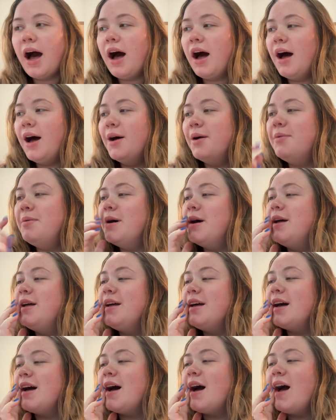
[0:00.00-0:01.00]
Um,
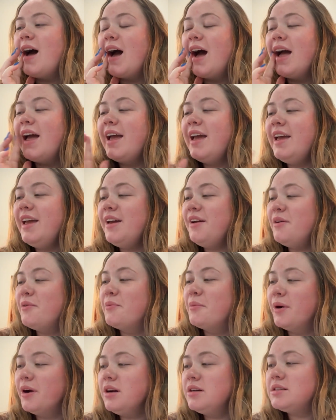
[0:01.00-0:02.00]
I
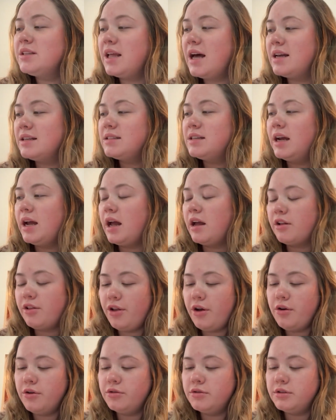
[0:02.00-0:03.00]
worked last night, I
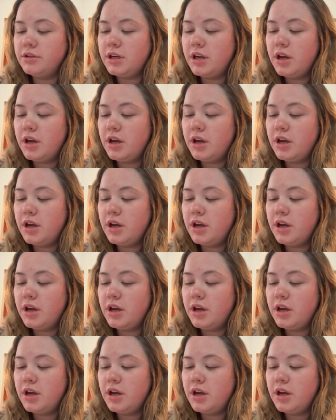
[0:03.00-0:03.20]
closed.